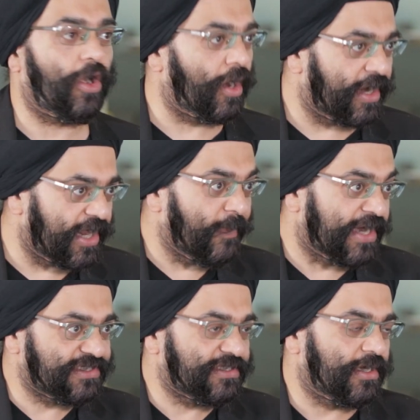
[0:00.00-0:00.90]
are already
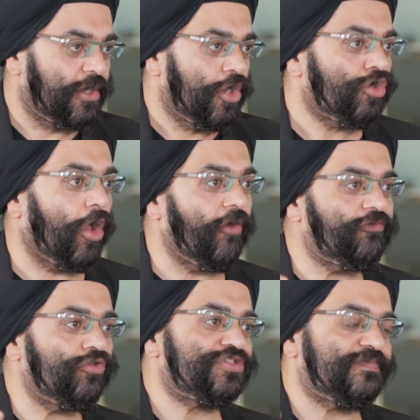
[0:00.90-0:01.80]
amongst the
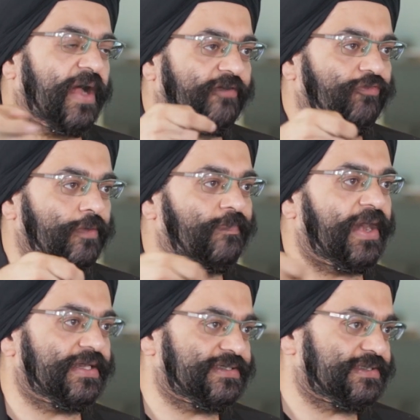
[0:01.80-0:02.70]
top few smartphone
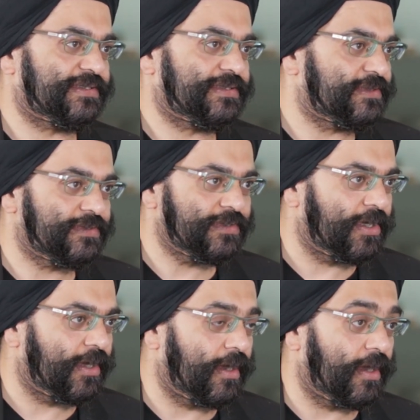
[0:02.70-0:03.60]
players
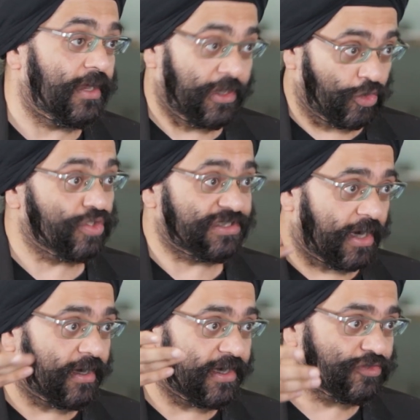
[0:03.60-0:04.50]
in those
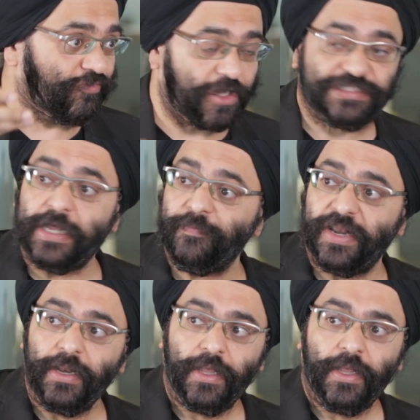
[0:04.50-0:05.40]
countries. So, for
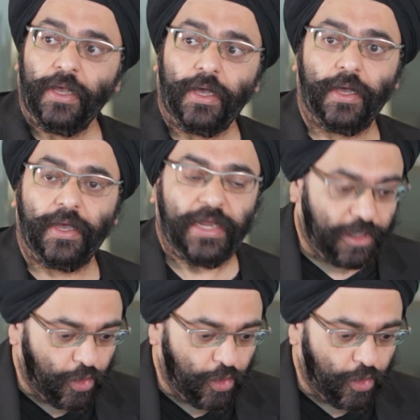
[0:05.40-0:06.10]
example, in